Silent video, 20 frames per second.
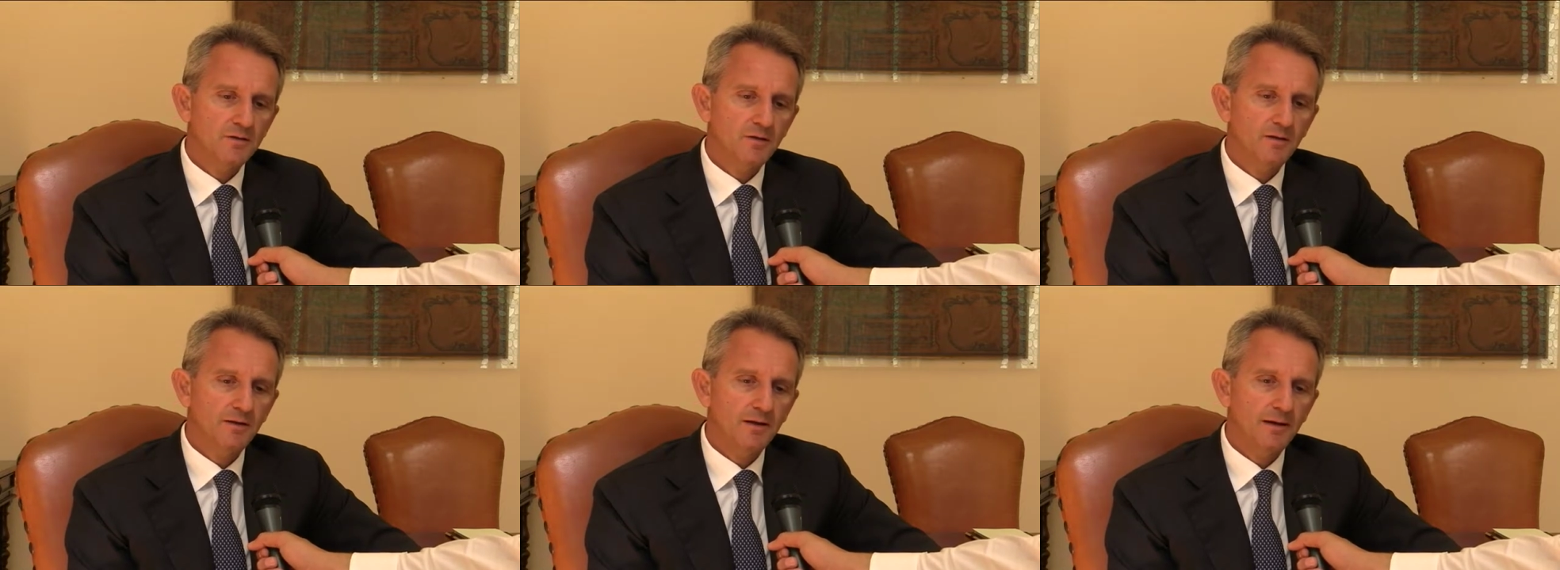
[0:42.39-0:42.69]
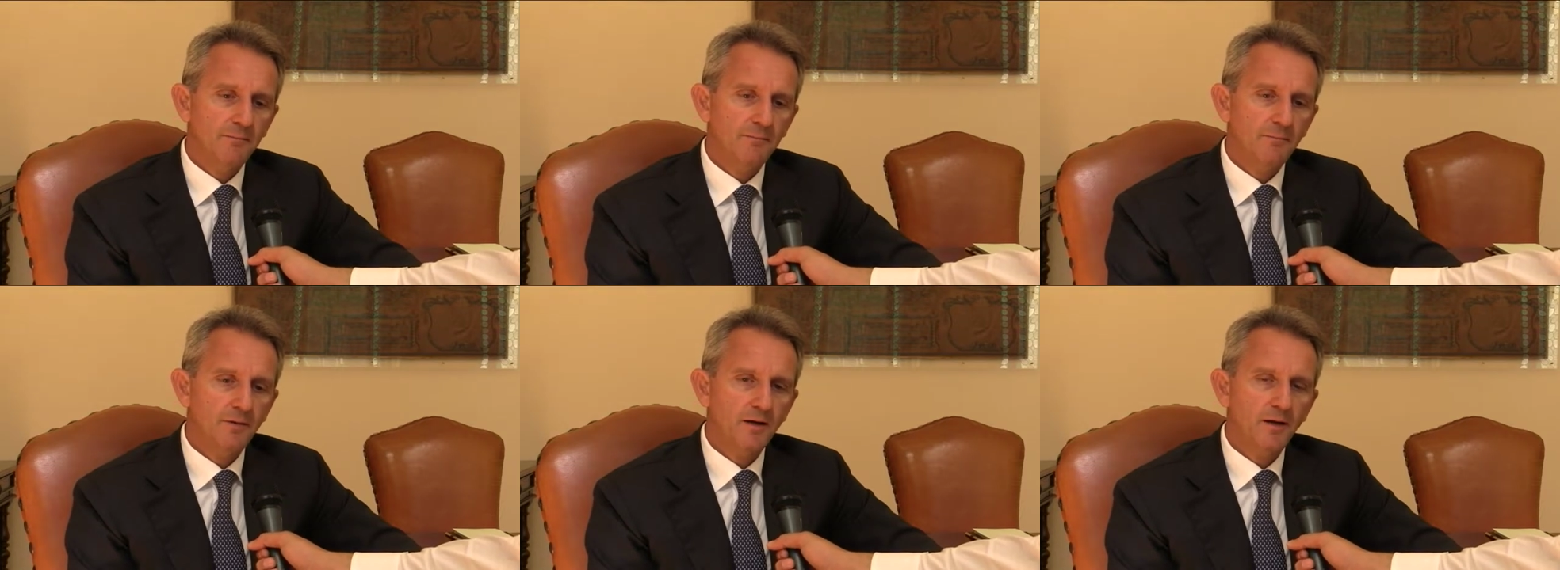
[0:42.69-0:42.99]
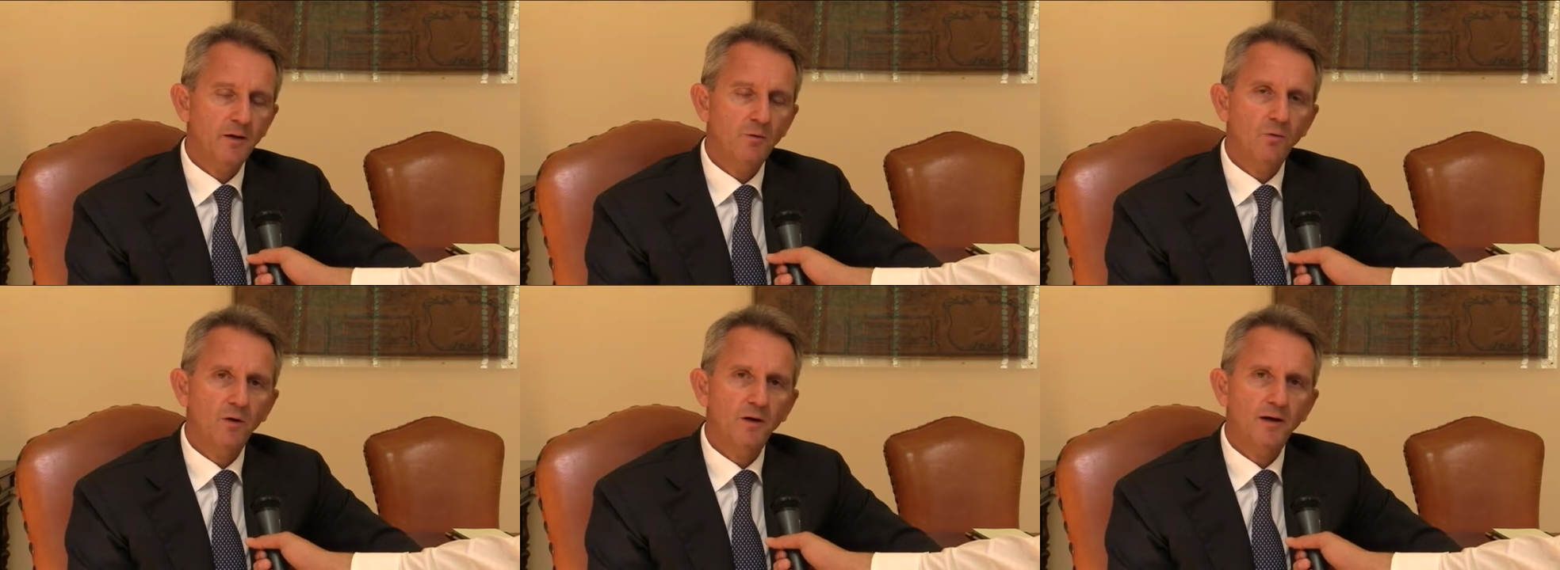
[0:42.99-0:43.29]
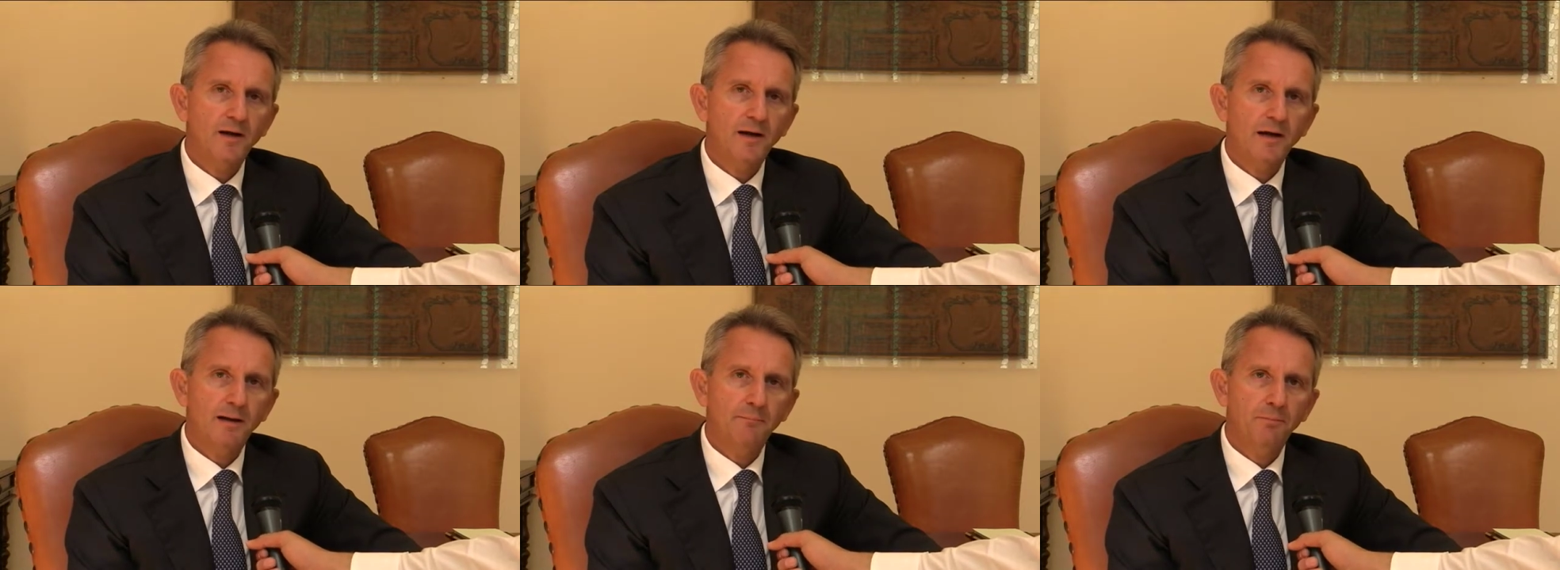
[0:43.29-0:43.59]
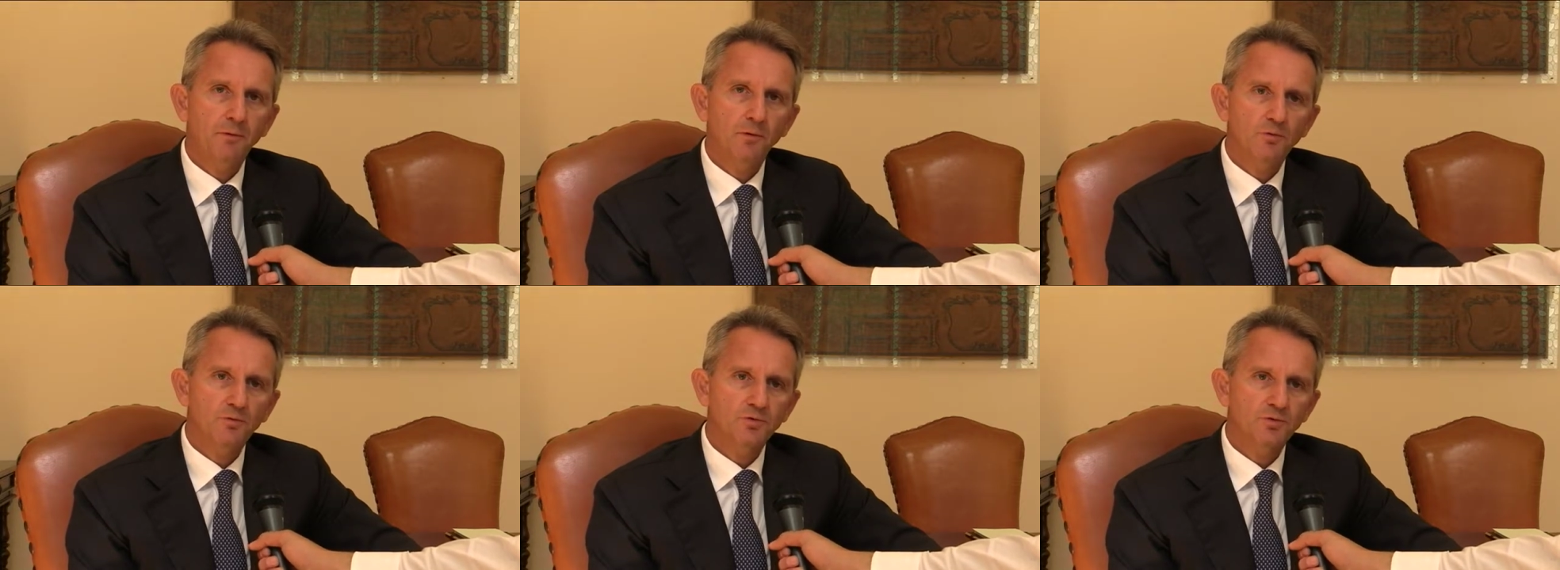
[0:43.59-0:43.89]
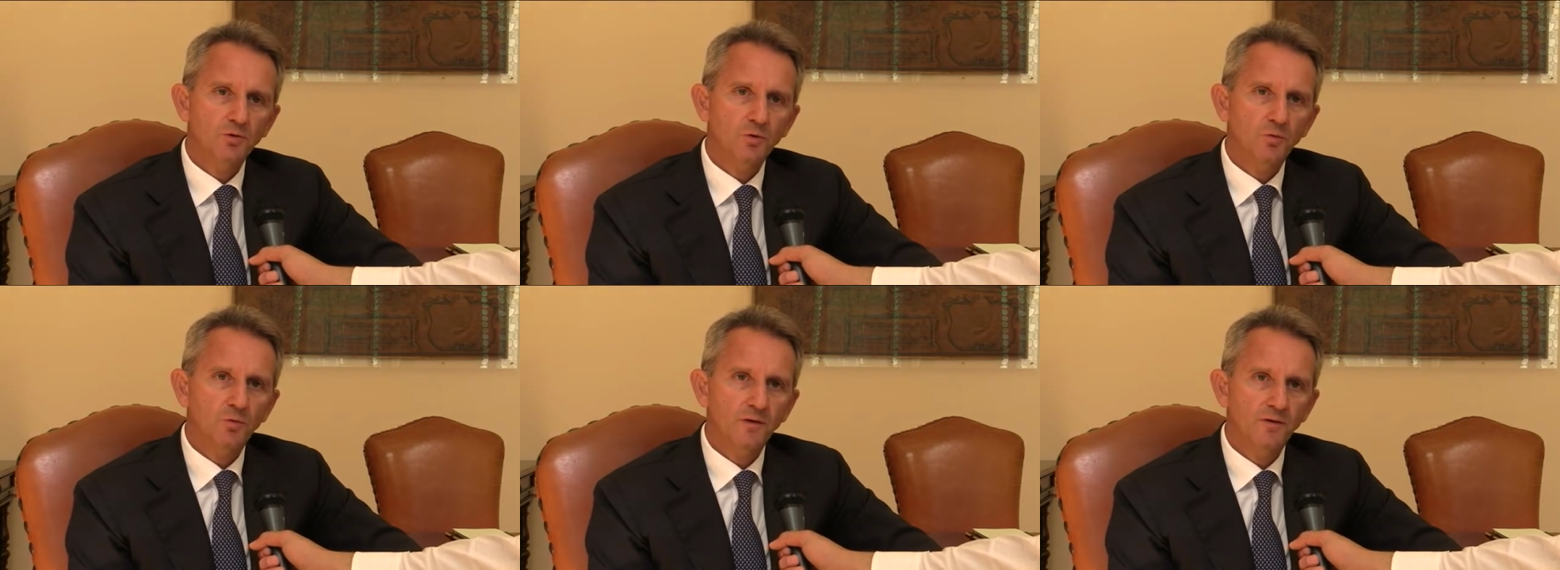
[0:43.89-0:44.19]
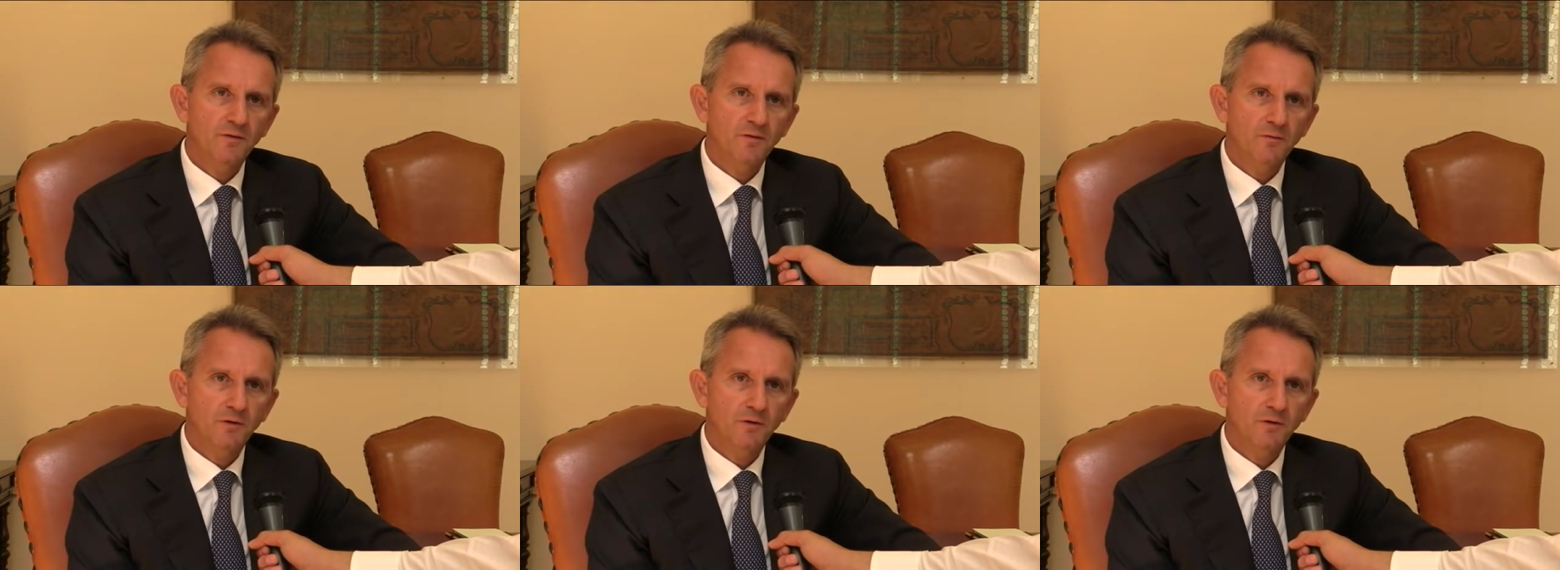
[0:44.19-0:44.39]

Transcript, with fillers: number were coupled also with